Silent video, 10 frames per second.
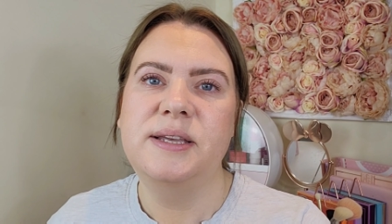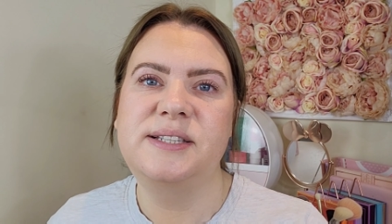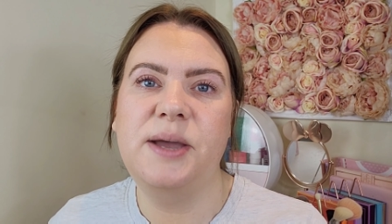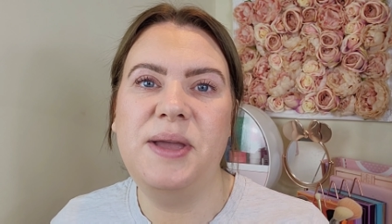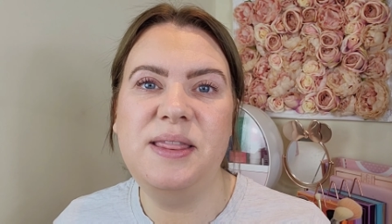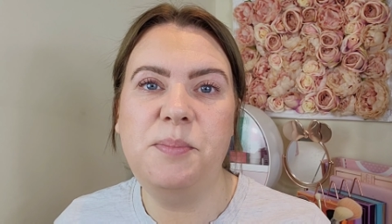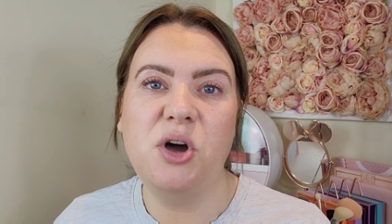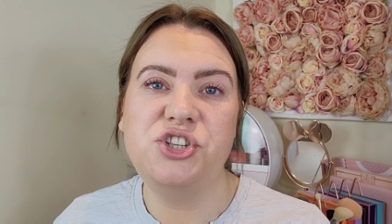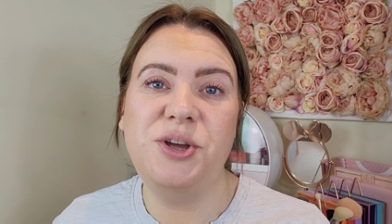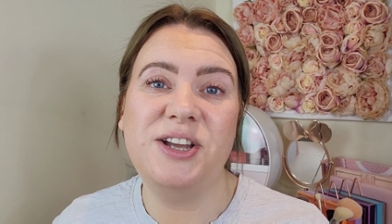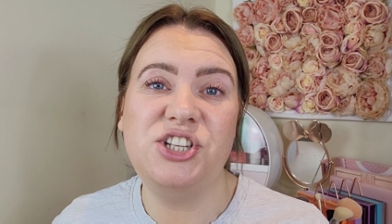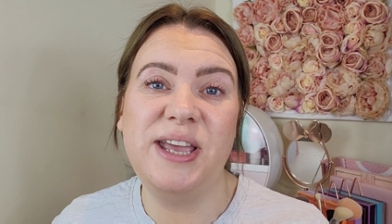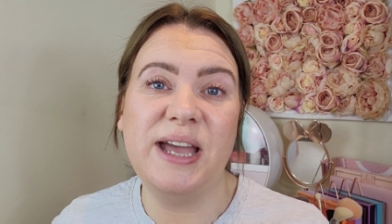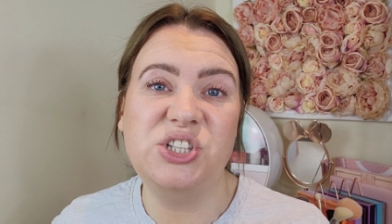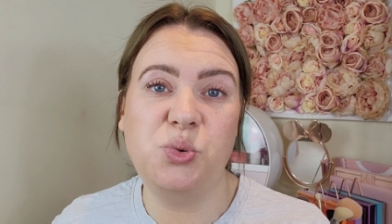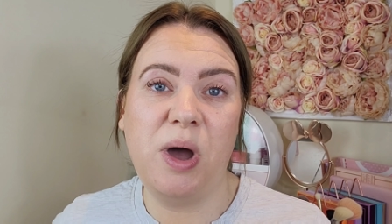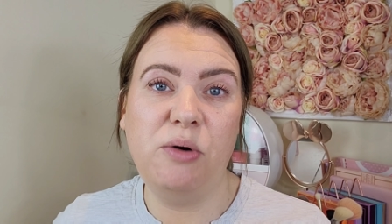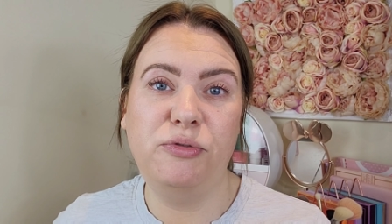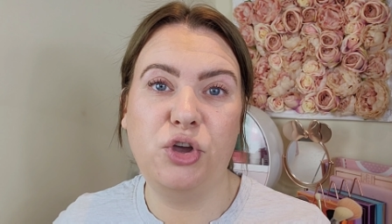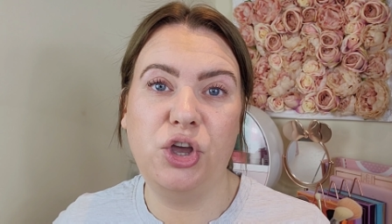So in the box, you actually get
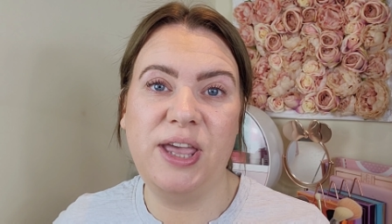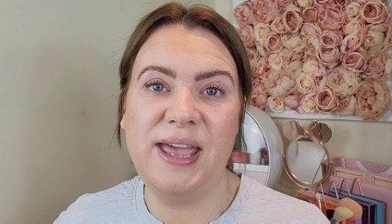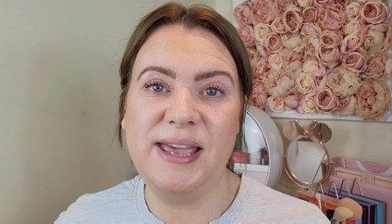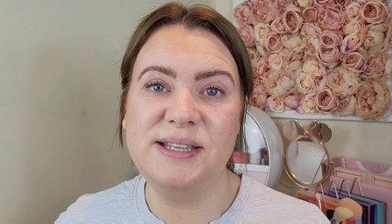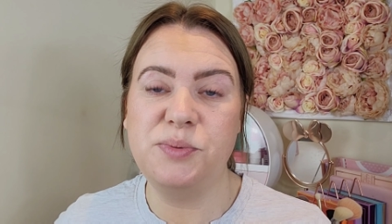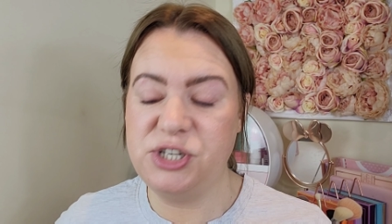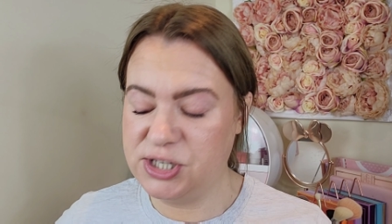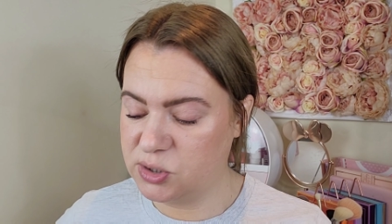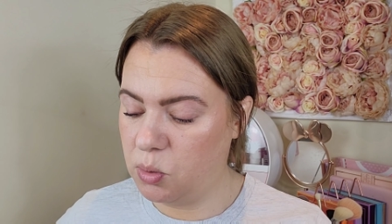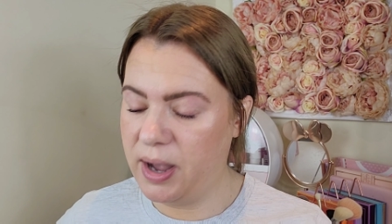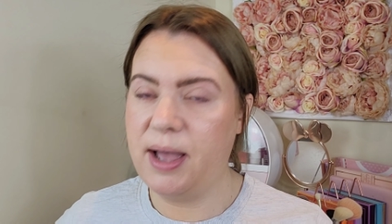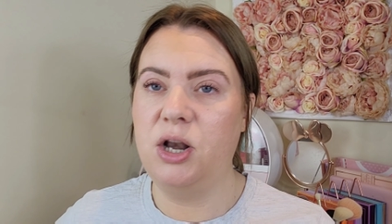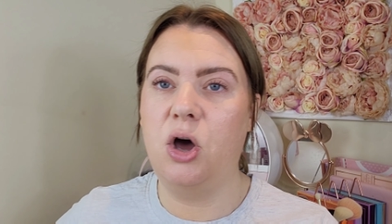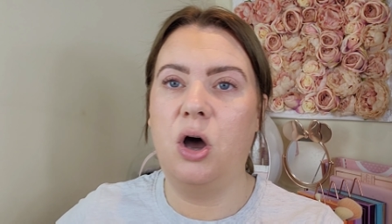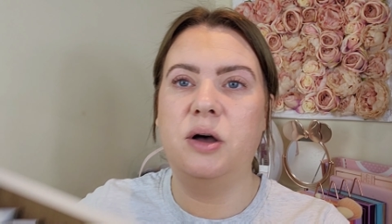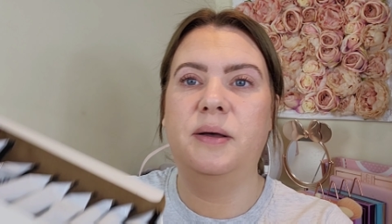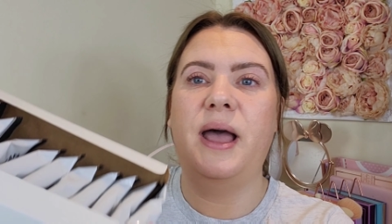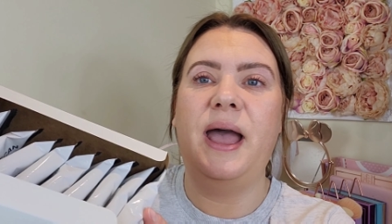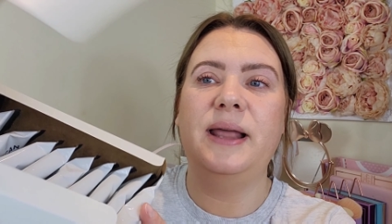12 cookies, which is quite a lot.